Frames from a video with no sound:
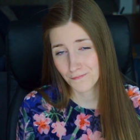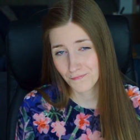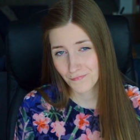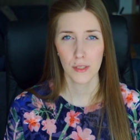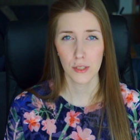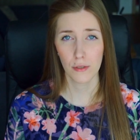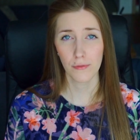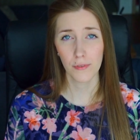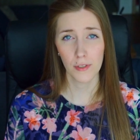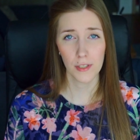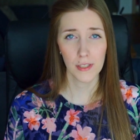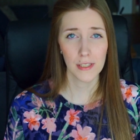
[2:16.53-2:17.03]

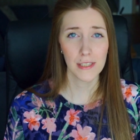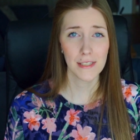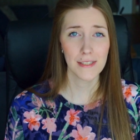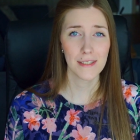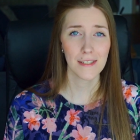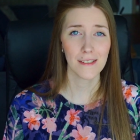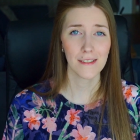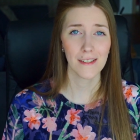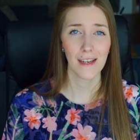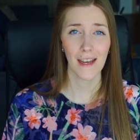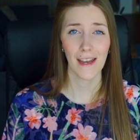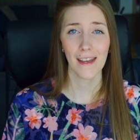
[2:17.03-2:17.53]
So for this
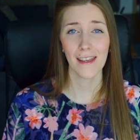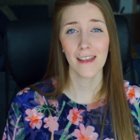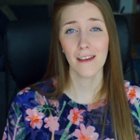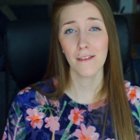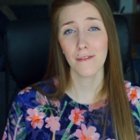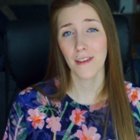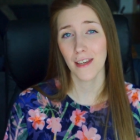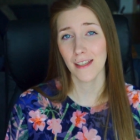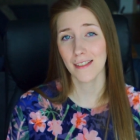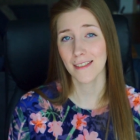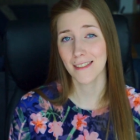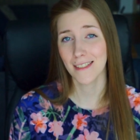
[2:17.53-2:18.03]
year, I have
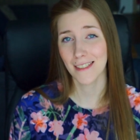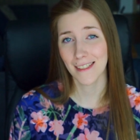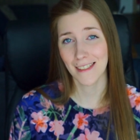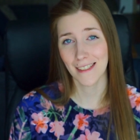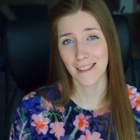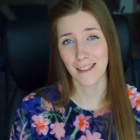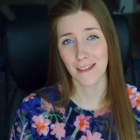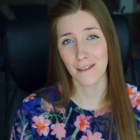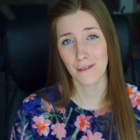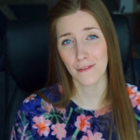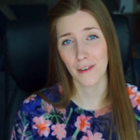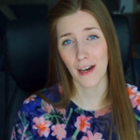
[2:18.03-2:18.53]
yet to
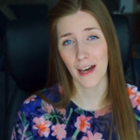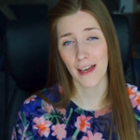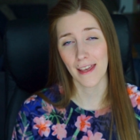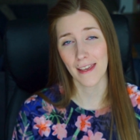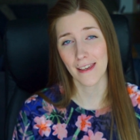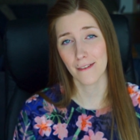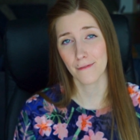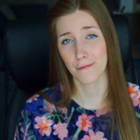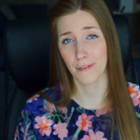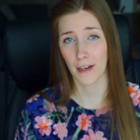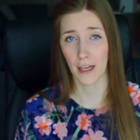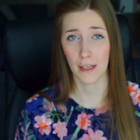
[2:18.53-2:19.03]
give
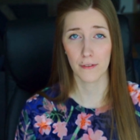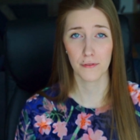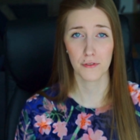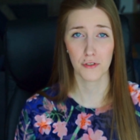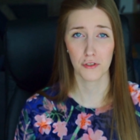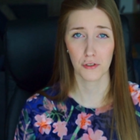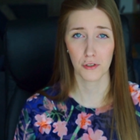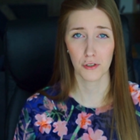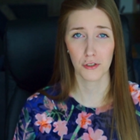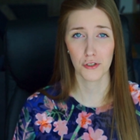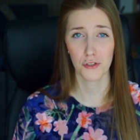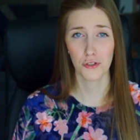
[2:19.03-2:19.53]
a 5
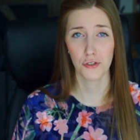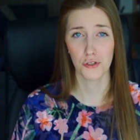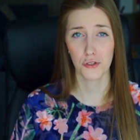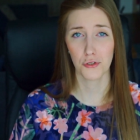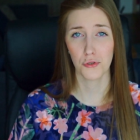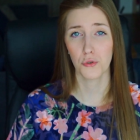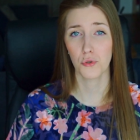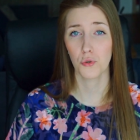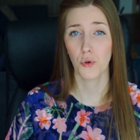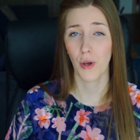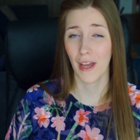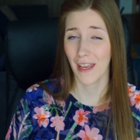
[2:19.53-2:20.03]
stars
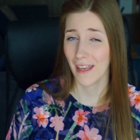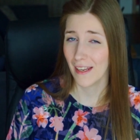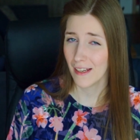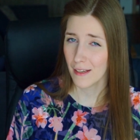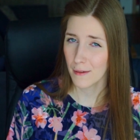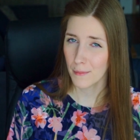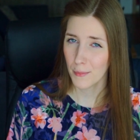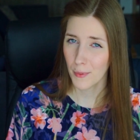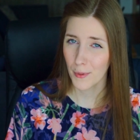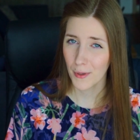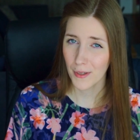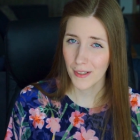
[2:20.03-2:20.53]
to any
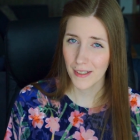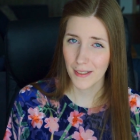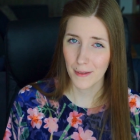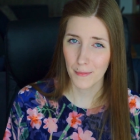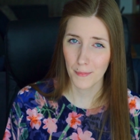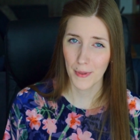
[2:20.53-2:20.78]
book